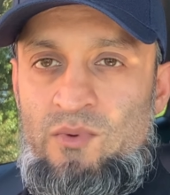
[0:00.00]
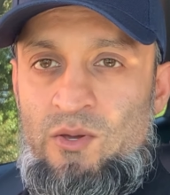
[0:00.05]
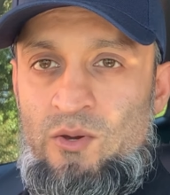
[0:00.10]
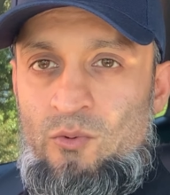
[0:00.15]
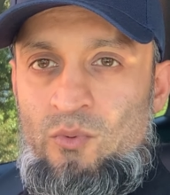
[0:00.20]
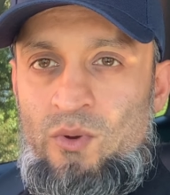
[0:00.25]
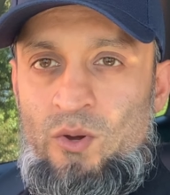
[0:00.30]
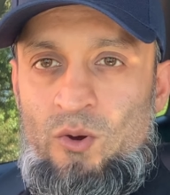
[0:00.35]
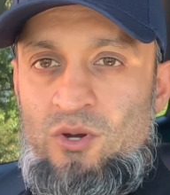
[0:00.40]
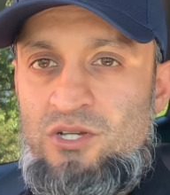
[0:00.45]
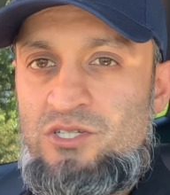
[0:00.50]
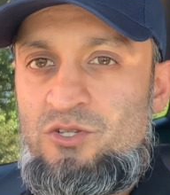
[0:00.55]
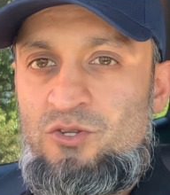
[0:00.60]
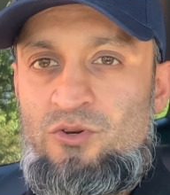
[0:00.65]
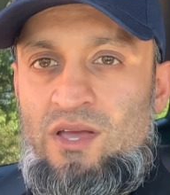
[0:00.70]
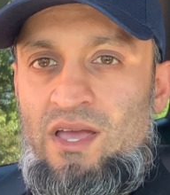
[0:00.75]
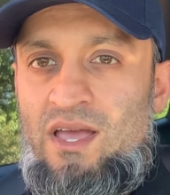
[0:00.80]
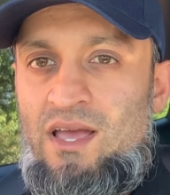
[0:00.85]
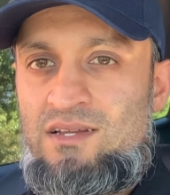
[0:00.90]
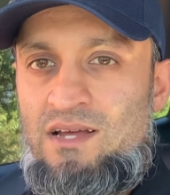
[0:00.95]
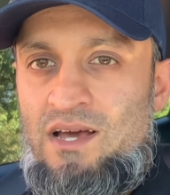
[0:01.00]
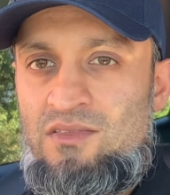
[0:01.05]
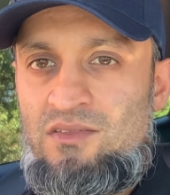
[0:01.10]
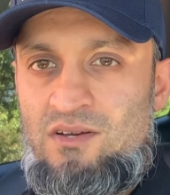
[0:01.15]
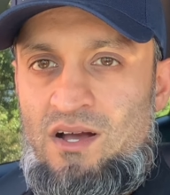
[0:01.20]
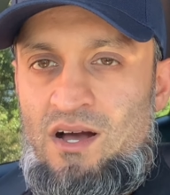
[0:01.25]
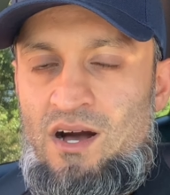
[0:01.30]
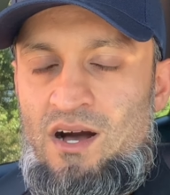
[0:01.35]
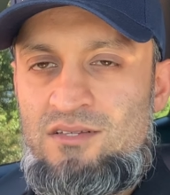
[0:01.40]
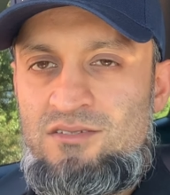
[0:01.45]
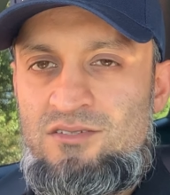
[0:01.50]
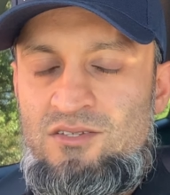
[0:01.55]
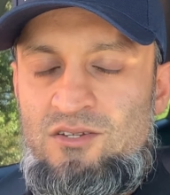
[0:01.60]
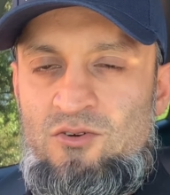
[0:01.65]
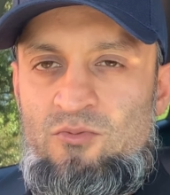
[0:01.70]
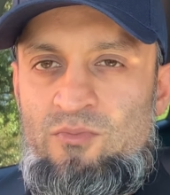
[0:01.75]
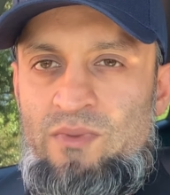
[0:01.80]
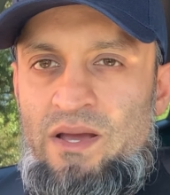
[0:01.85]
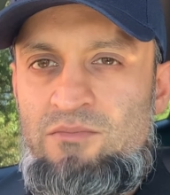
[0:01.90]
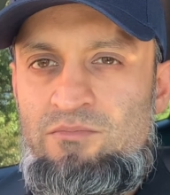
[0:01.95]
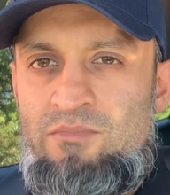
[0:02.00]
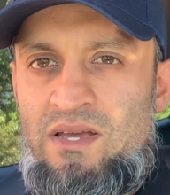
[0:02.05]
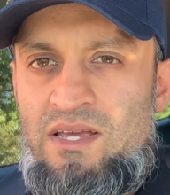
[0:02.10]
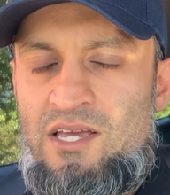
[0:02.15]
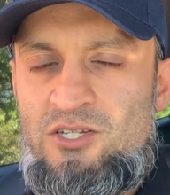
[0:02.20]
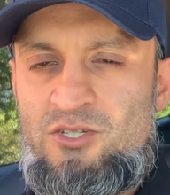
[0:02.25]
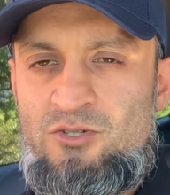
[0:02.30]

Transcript: we're always looking at other cars, making